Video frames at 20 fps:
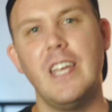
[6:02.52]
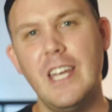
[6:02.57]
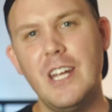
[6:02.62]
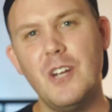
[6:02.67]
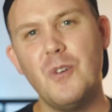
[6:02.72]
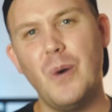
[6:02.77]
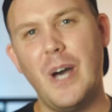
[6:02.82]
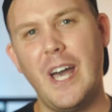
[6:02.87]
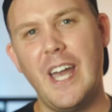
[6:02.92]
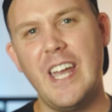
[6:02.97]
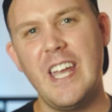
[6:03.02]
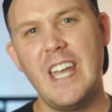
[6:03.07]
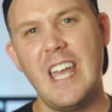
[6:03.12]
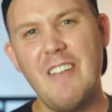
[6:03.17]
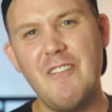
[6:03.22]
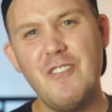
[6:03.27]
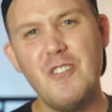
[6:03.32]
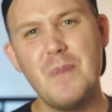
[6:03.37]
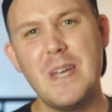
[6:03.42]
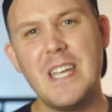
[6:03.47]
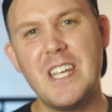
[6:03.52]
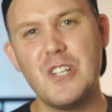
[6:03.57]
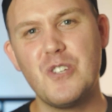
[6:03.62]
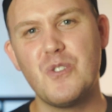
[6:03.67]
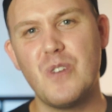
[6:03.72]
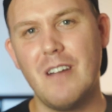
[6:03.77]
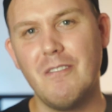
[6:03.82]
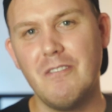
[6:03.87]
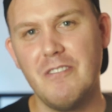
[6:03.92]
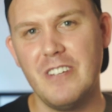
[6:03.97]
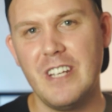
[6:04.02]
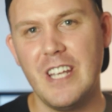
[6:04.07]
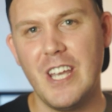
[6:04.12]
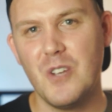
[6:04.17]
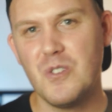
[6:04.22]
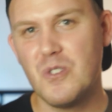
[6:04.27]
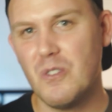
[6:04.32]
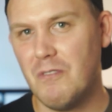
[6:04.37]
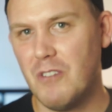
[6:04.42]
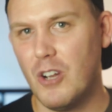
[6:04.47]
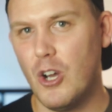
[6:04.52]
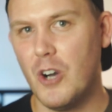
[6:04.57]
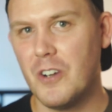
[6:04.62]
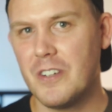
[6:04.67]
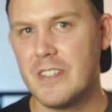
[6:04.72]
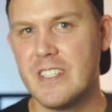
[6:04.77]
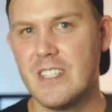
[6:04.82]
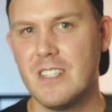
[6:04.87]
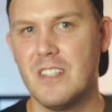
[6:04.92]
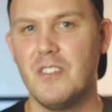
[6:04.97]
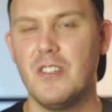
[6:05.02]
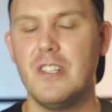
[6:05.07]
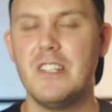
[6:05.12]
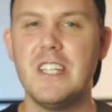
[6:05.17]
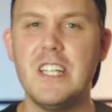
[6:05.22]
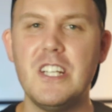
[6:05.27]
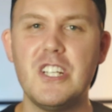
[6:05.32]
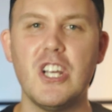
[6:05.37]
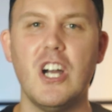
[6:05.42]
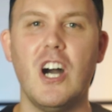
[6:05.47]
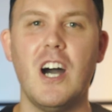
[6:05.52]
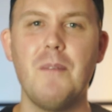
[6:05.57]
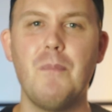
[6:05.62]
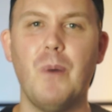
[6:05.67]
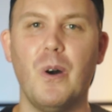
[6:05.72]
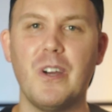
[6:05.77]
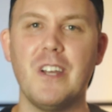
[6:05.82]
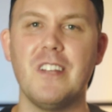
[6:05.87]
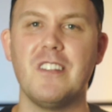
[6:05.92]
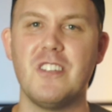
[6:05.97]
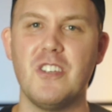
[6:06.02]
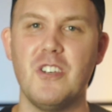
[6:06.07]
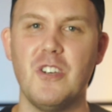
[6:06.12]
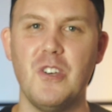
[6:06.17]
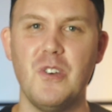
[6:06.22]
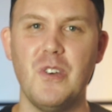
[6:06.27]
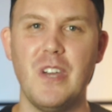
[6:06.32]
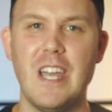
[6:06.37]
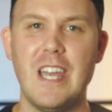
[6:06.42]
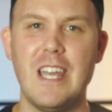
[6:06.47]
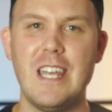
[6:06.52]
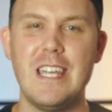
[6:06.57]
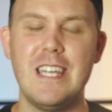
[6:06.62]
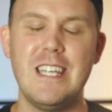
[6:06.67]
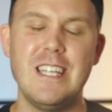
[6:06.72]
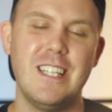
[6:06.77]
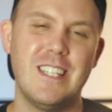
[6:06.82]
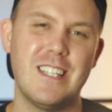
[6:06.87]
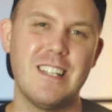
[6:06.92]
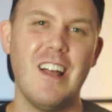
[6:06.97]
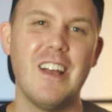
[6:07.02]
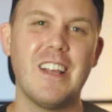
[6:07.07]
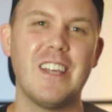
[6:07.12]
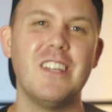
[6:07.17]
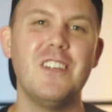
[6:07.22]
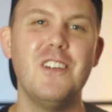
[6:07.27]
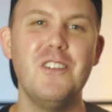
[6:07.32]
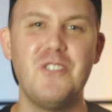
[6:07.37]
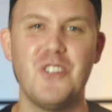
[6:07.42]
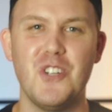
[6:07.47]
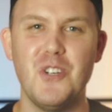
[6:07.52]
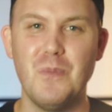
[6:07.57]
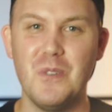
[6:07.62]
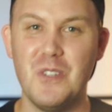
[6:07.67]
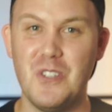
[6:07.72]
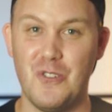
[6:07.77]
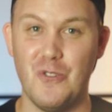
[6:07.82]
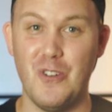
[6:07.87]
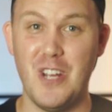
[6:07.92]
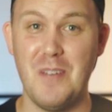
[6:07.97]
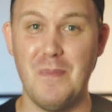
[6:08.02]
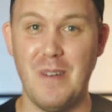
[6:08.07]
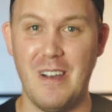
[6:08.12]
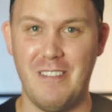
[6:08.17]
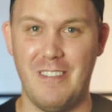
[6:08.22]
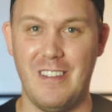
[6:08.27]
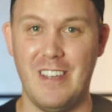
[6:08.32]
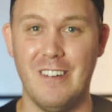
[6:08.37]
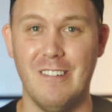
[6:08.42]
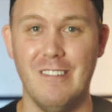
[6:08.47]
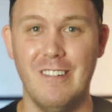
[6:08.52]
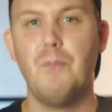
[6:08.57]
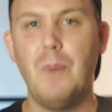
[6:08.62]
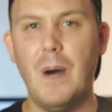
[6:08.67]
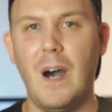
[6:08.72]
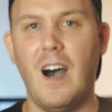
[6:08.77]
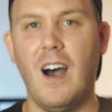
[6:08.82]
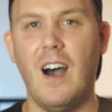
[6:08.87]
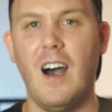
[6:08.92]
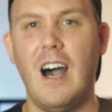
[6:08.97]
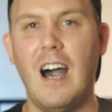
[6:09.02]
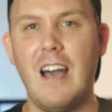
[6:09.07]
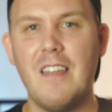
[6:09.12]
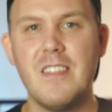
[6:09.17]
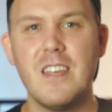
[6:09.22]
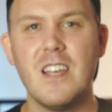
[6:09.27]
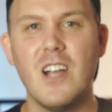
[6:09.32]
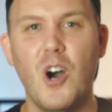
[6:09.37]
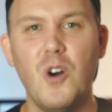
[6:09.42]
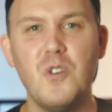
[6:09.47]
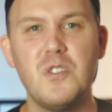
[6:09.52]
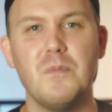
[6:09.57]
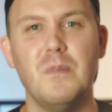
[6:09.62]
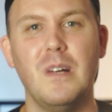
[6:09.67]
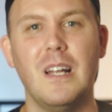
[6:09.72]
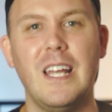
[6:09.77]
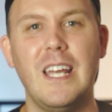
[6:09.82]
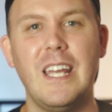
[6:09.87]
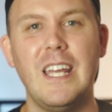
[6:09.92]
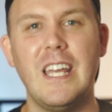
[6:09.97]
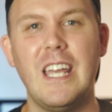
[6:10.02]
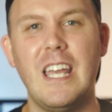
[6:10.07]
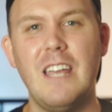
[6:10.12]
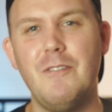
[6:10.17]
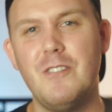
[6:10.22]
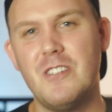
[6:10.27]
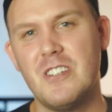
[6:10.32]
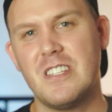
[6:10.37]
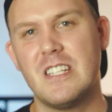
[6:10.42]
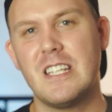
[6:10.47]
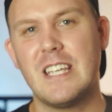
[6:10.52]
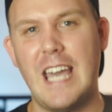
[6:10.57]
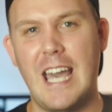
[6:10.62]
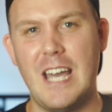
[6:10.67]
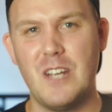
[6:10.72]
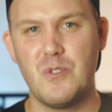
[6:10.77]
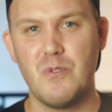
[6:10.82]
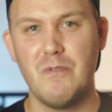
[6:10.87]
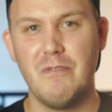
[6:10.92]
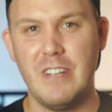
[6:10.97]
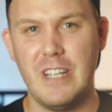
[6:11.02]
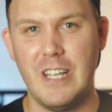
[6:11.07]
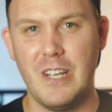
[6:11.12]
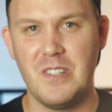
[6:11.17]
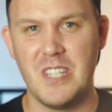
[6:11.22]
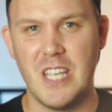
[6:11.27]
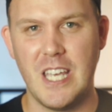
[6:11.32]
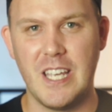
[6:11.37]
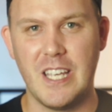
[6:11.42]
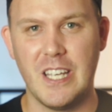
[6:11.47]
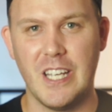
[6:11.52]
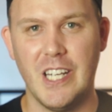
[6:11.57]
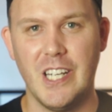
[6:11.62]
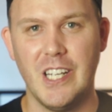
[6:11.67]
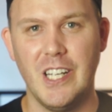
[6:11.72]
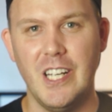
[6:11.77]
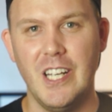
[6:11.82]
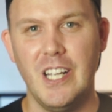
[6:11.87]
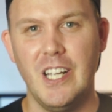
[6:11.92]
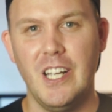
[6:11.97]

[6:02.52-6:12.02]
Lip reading: In a way, if you're making travel videos or vlogs, the DJI Pocket 2, it's like a YouTuber's dream, I feel. But I think ultimately, if you're just a casual video taker,